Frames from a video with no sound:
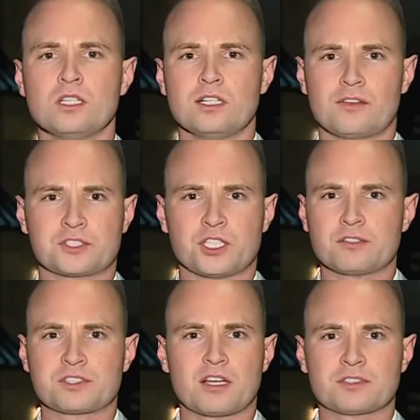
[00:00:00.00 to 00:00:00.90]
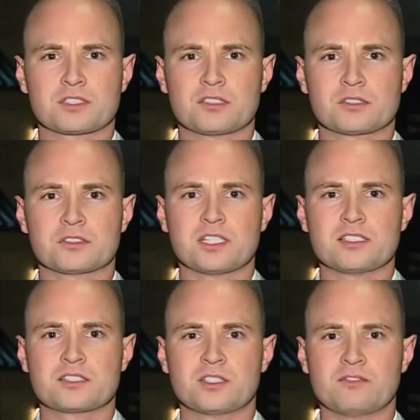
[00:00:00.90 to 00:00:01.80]
Now, the sheriff's office also
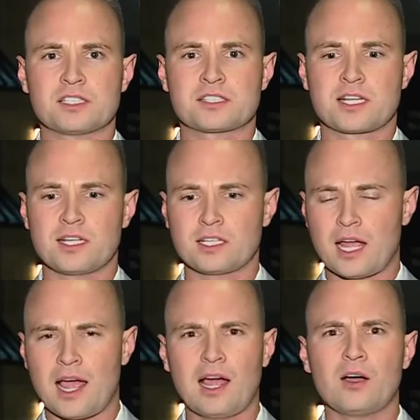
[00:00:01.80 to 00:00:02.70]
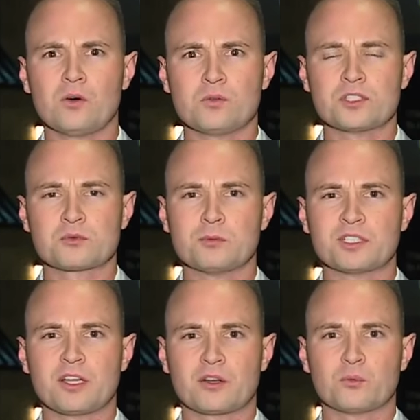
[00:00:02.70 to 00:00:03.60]
says they're investigating how this
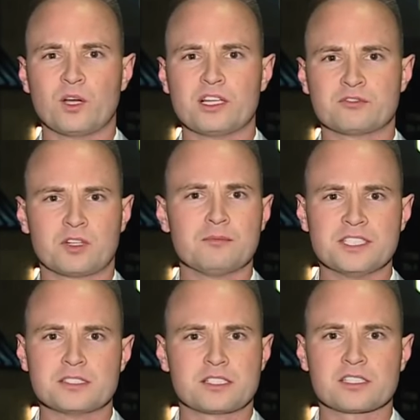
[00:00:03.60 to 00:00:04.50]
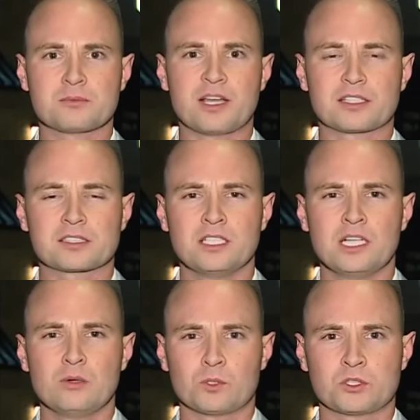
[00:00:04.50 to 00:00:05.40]
woman got away from these suspects.
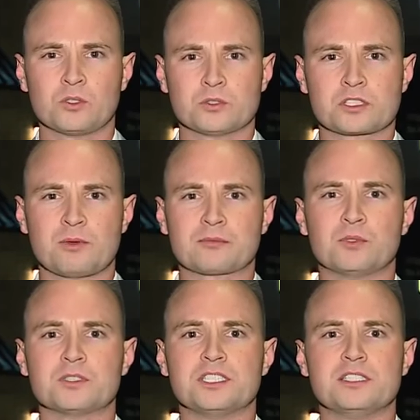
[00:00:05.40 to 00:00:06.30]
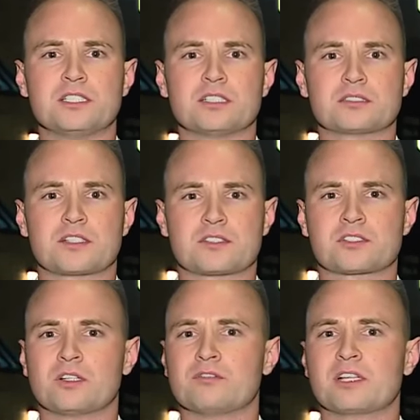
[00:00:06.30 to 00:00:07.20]
We're told to expect more details at the
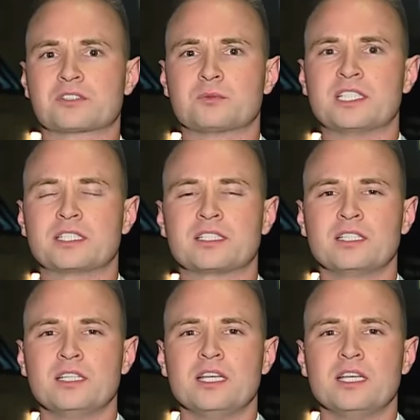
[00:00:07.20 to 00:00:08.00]
start of next week.